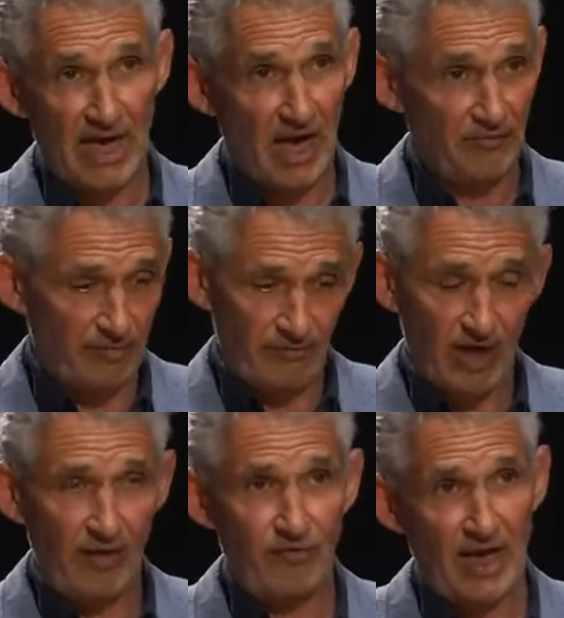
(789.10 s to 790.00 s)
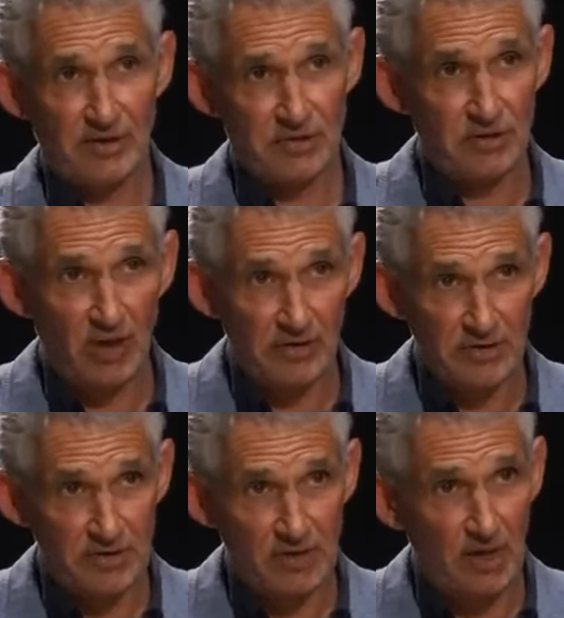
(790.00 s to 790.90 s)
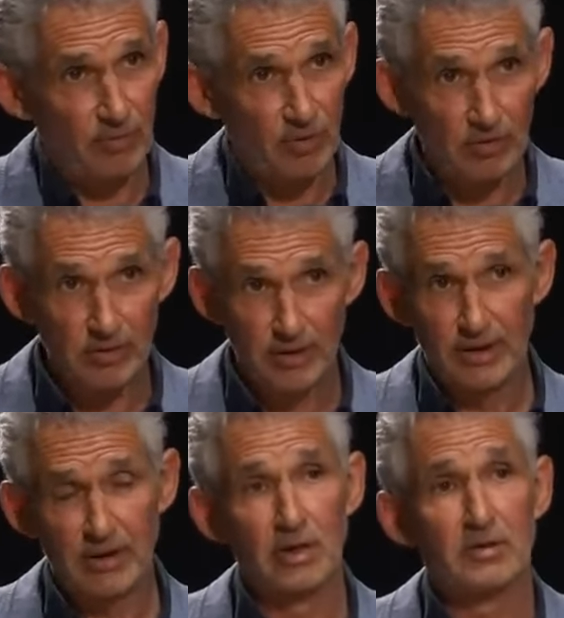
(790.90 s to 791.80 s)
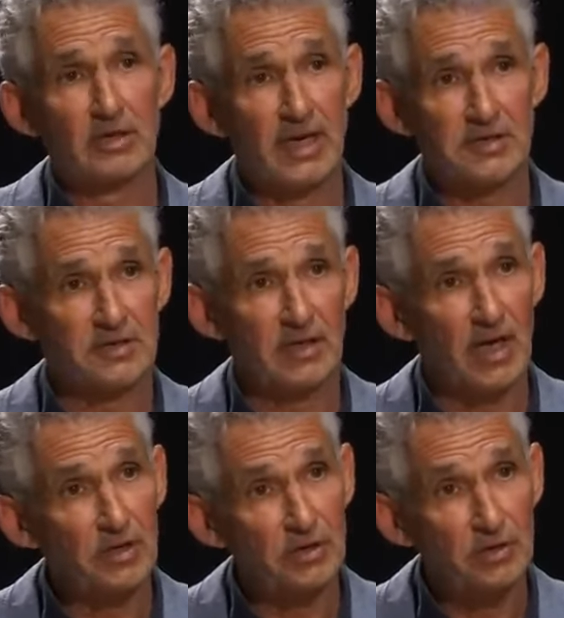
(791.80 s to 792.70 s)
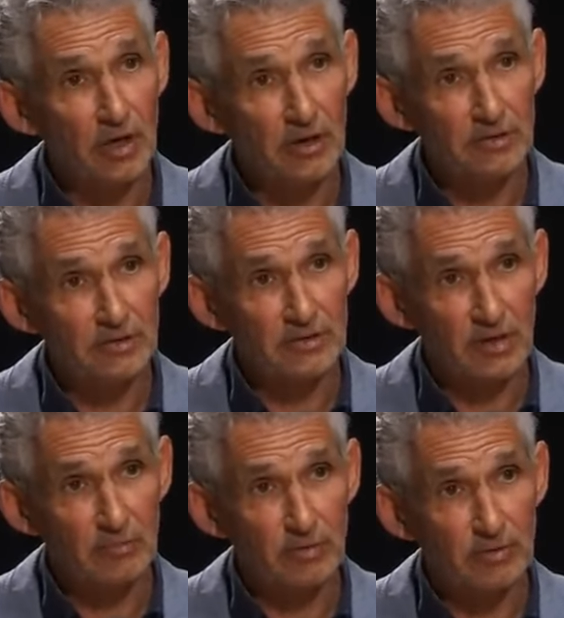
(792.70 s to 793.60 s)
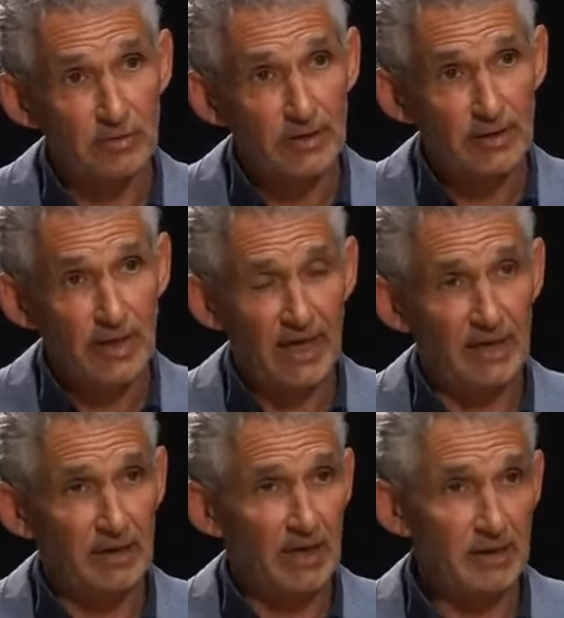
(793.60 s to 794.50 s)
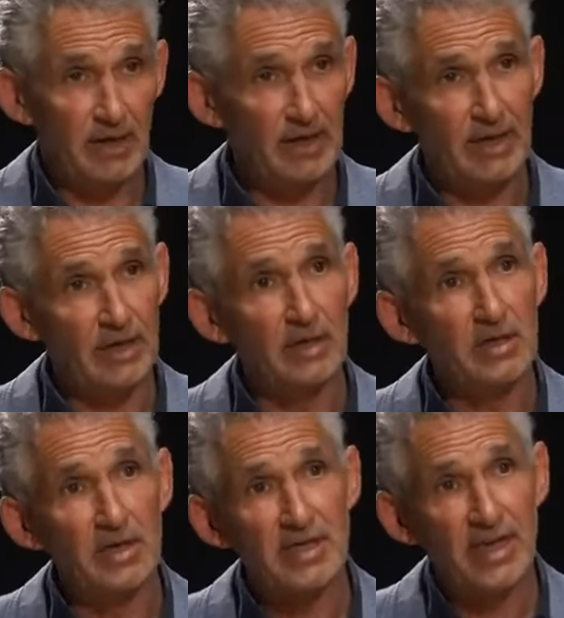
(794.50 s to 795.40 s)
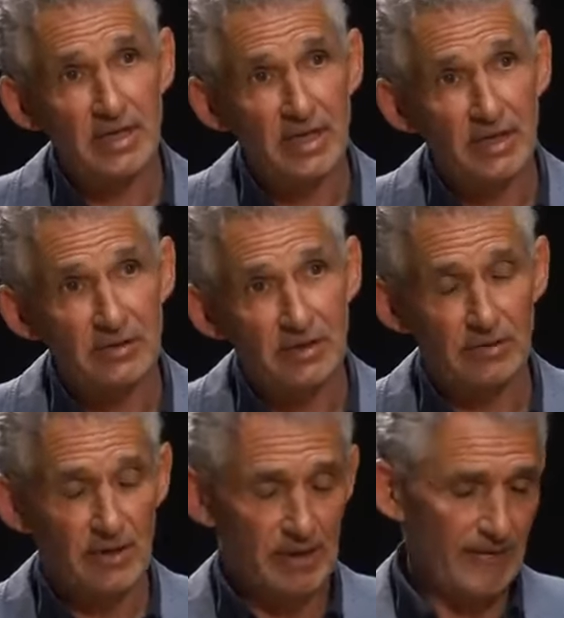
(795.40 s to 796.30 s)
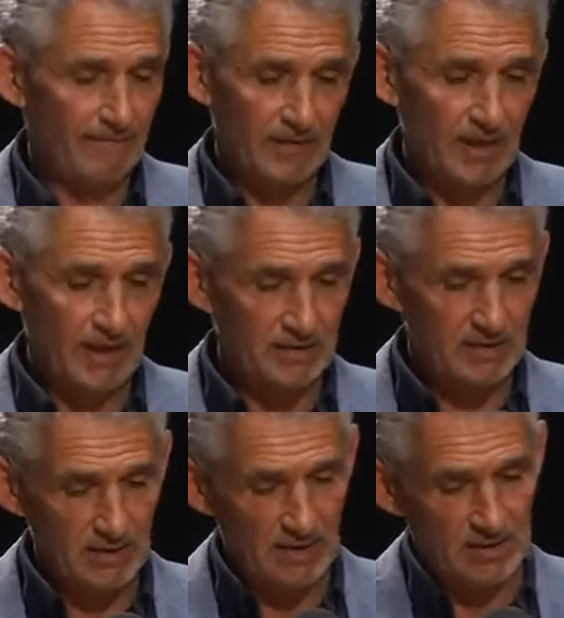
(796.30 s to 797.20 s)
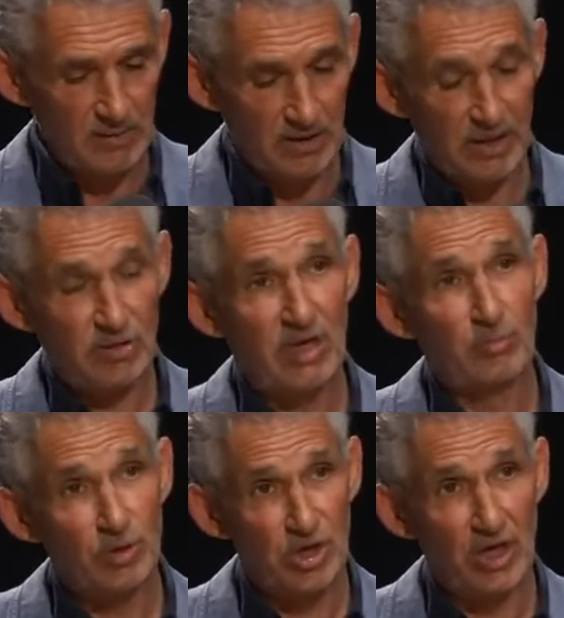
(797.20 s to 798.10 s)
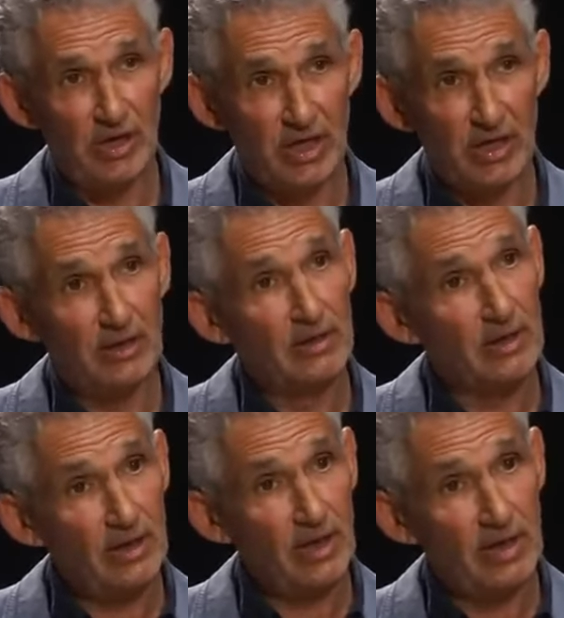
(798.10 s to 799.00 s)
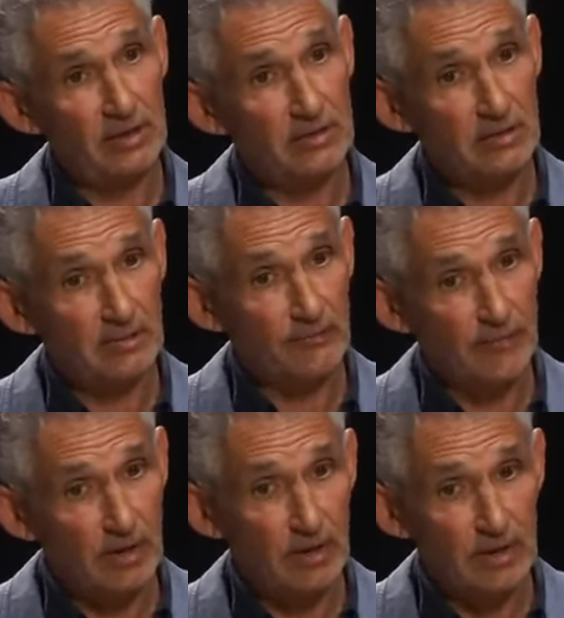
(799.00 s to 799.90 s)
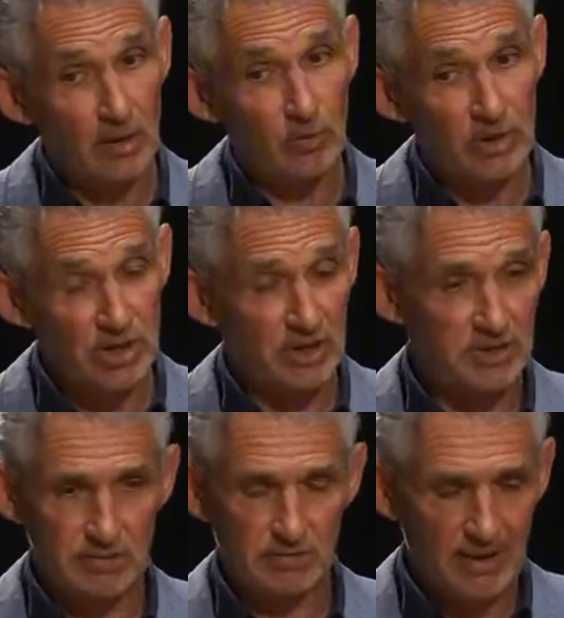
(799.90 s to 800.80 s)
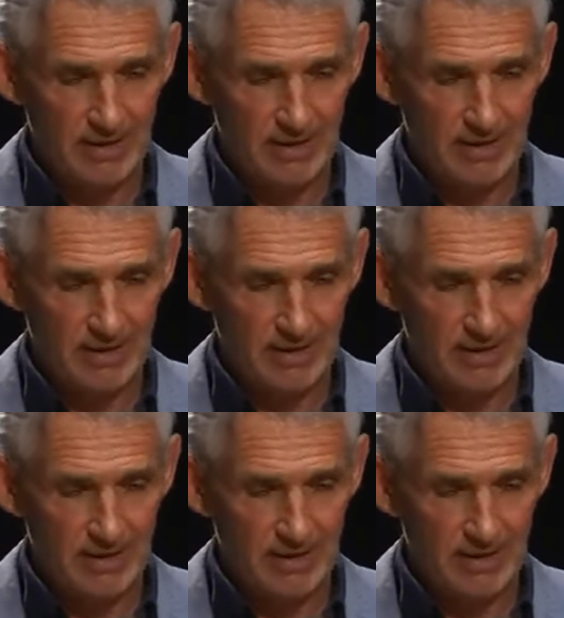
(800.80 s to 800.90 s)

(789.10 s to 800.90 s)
down from $5,000 a sample, you know, to less than $100 dollars a mm-hmm. sample in, in, you know, in 10 years. So it's, it's been an incredible journey, and, you know, we're just,